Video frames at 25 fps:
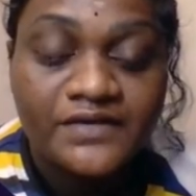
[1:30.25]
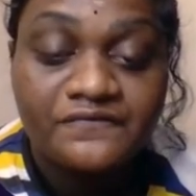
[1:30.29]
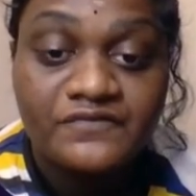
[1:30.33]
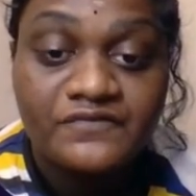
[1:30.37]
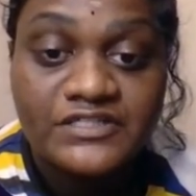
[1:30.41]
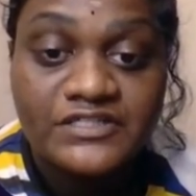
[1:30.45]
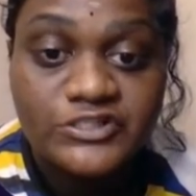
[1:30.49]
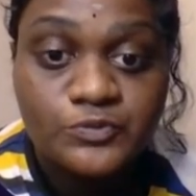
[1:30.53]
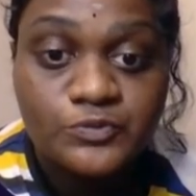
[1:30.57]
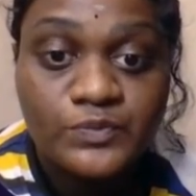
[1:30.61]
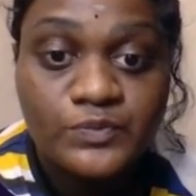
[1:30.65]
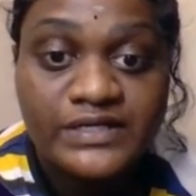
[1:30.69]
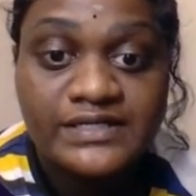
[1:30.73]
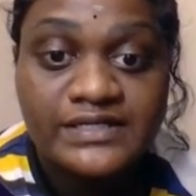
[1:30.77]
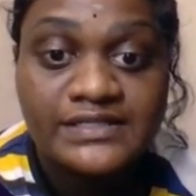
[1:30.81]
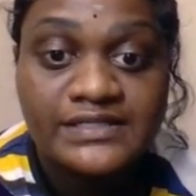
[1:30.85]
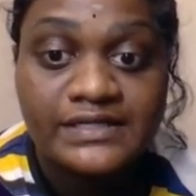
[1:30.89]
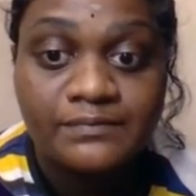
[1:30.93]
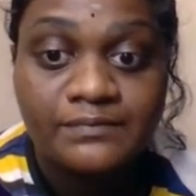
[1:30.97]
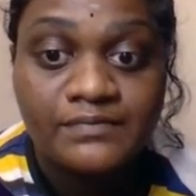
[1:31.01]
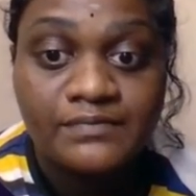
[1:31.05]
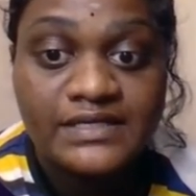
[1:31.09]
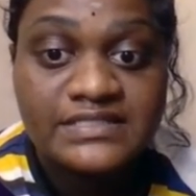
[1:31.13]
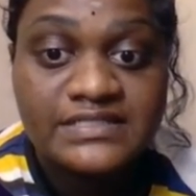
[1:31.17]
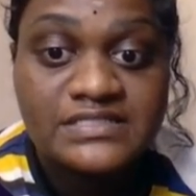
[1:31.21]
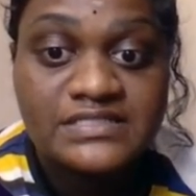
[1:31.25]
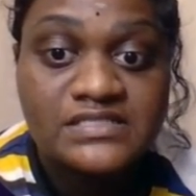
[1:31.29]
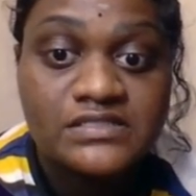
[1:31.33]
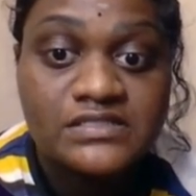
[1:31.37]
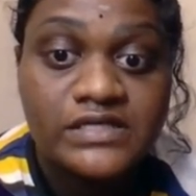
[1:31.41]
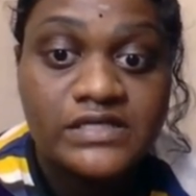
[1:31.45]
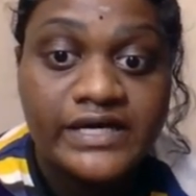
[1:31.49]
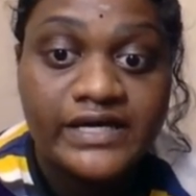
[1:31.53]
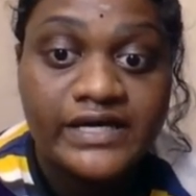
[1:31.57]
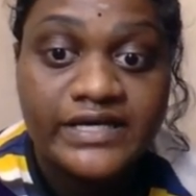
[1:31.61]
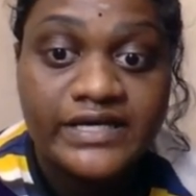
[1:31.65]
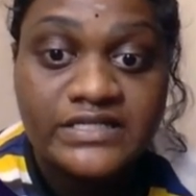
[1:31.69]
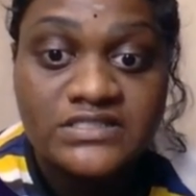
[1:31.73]
which means
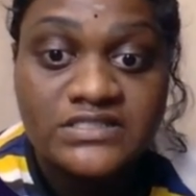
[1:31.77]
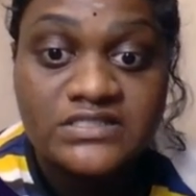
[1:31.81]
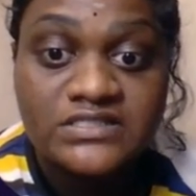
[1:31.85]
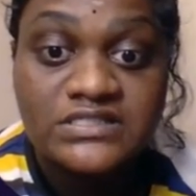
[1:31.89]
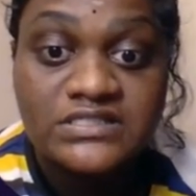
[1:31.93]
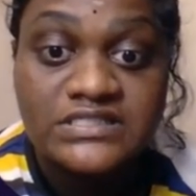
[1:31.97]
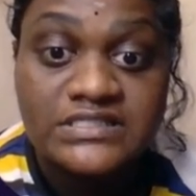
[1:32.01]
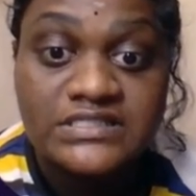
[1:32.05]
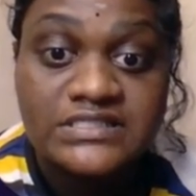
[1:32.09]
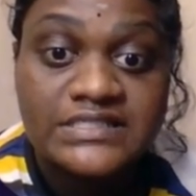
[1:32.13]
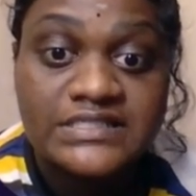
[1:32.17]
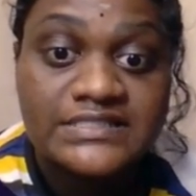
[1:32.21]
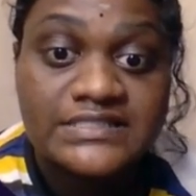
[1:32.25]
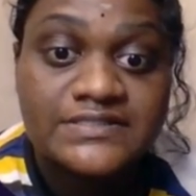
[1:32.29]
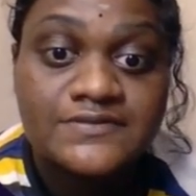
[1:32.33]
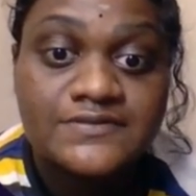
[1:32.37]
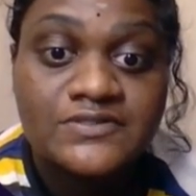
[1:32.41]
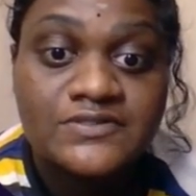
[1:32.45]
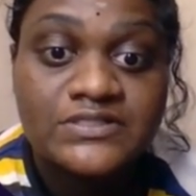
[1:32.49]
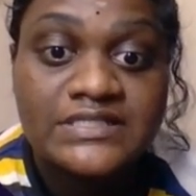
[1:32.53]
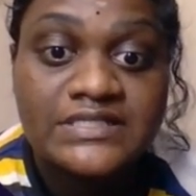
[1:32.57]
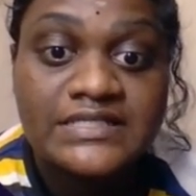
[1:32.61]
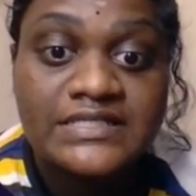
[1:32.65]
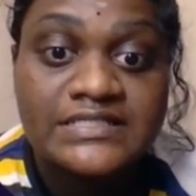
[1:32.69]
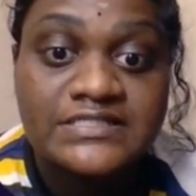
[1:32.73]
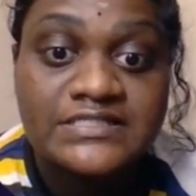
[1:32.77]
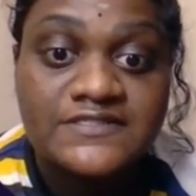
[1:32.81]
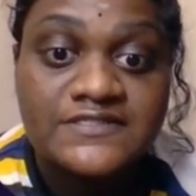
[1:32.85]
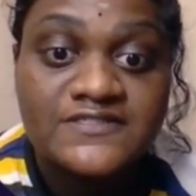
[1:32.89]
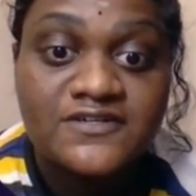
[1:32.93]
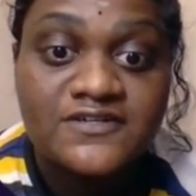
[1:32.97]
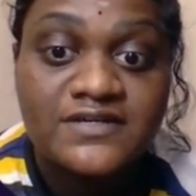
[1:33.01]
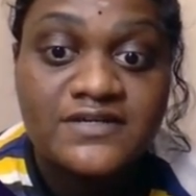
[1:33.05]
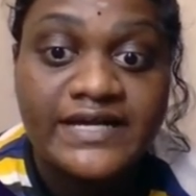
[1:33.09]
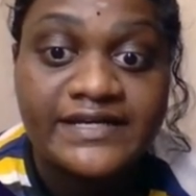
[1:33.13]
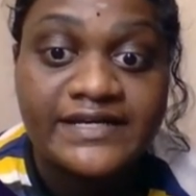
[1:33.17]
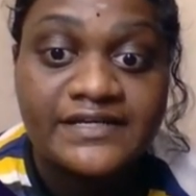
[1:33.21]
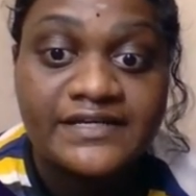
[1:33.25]
the agent is successfully
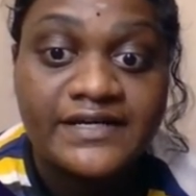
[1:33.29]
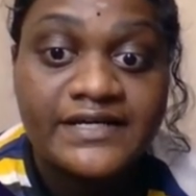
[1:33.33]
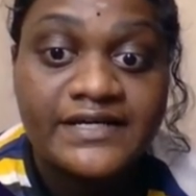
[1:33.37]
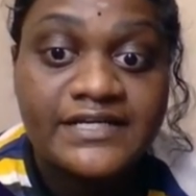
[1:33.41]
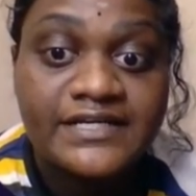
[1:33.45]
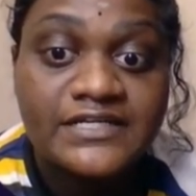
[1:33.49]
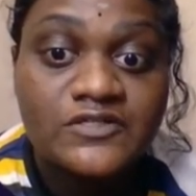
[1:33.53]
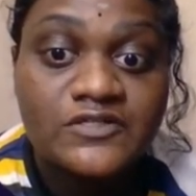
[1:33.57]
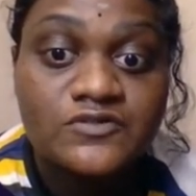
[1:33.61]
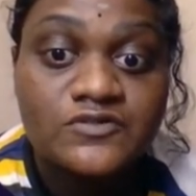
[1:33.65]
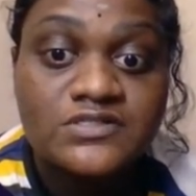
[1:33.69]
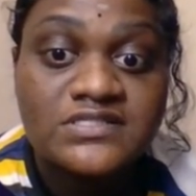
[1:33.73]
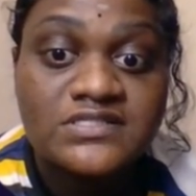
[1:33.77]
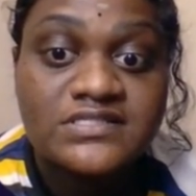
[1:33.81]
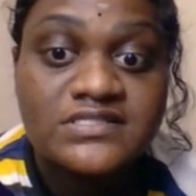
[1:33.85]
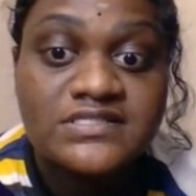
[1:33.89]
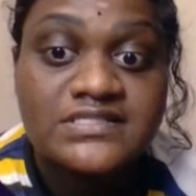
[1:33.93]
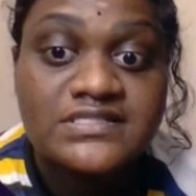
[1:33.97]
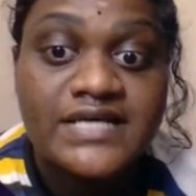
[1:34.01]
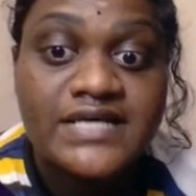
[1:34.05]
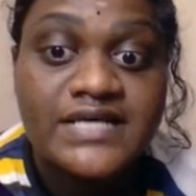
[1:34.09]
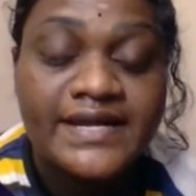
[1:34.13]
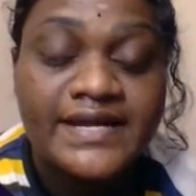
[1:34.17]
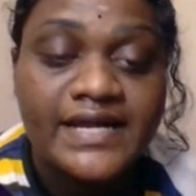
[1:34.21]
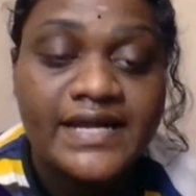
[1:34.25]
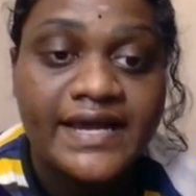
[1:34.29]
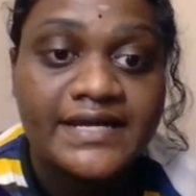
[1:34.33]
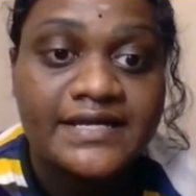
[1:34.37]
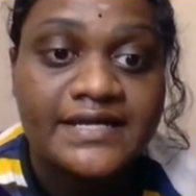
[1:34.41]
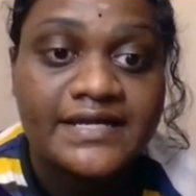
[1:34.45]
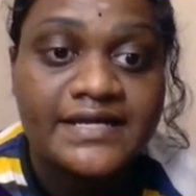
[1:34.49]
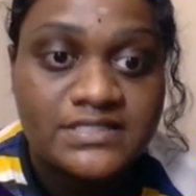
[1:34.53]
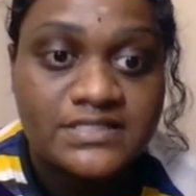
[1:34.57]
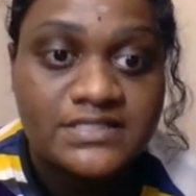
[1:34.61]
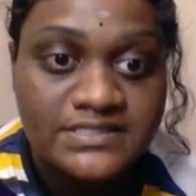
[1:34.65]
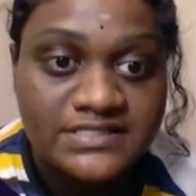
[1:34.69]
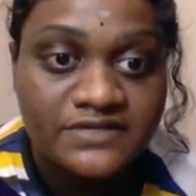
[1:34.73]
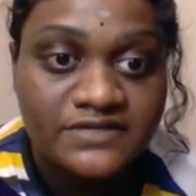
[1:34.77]
installed and ready to send and
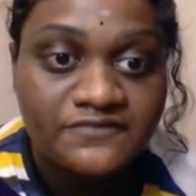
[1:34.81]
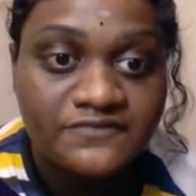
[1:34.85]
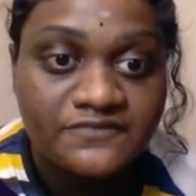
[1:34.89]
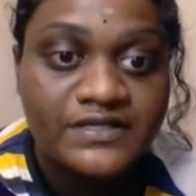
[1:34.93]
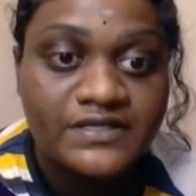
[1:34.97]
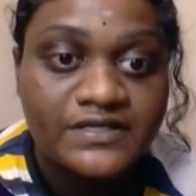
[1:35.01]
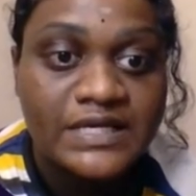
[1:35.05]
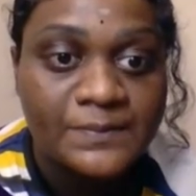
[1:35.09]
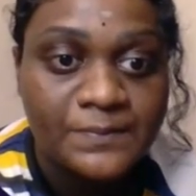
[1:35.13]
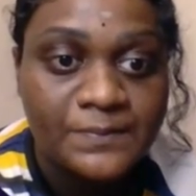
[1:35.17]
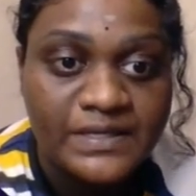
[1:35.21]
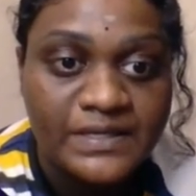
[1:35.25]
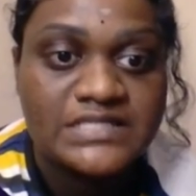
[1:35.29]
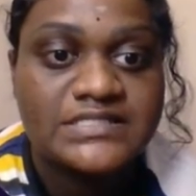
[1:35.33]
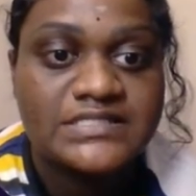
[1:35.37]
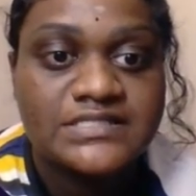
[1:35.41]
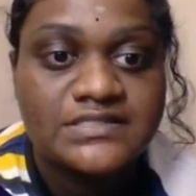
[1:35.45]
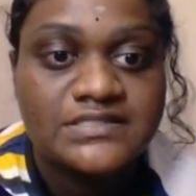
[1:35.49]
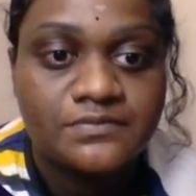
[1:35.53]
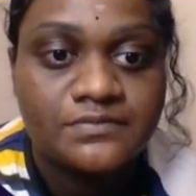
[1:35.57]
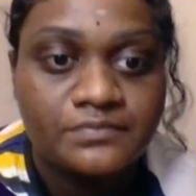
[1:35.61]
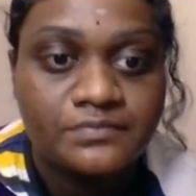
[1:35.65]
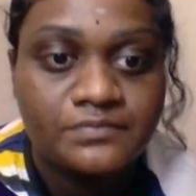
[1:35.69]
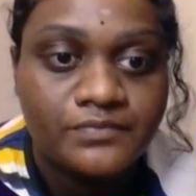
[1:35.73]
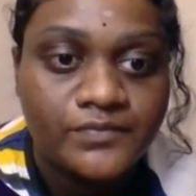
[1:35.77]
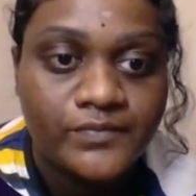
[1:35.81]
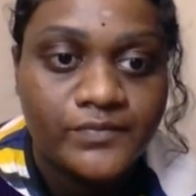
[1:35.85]
receive emails.